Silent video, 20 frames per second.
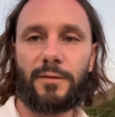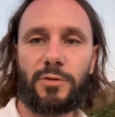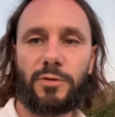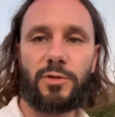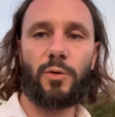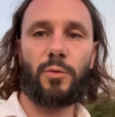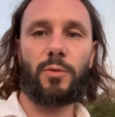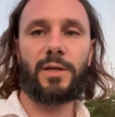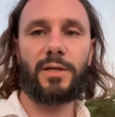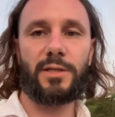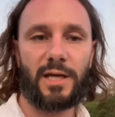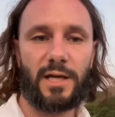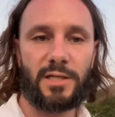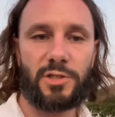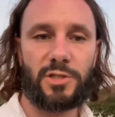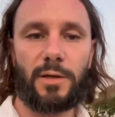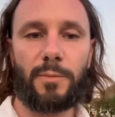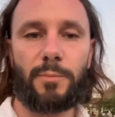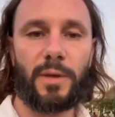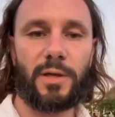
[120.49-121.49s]
So it is
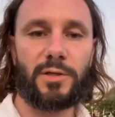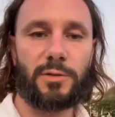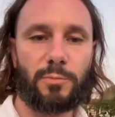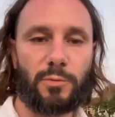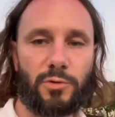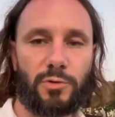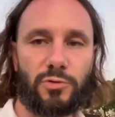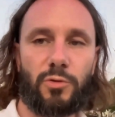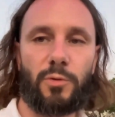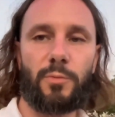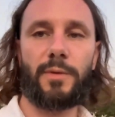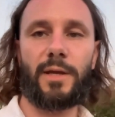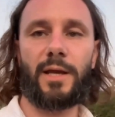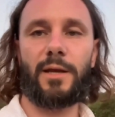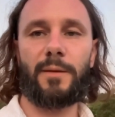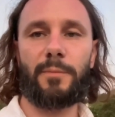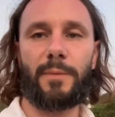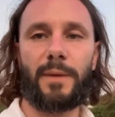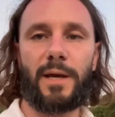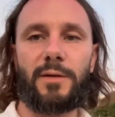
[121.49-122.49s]
actually possible to
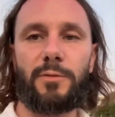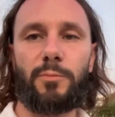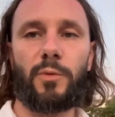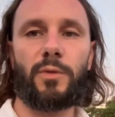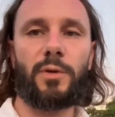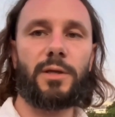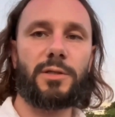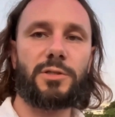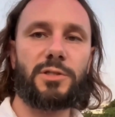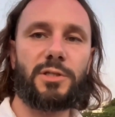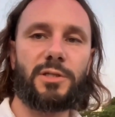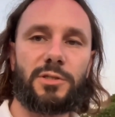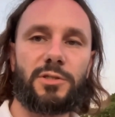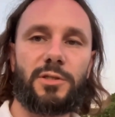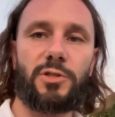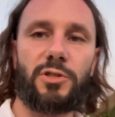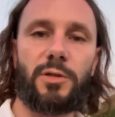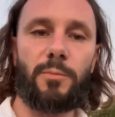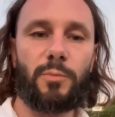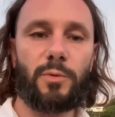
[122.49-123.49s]
obtain a passport and
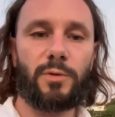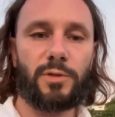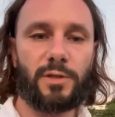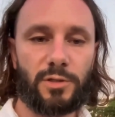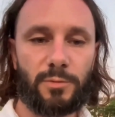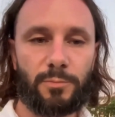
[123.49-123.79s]
citizenship within a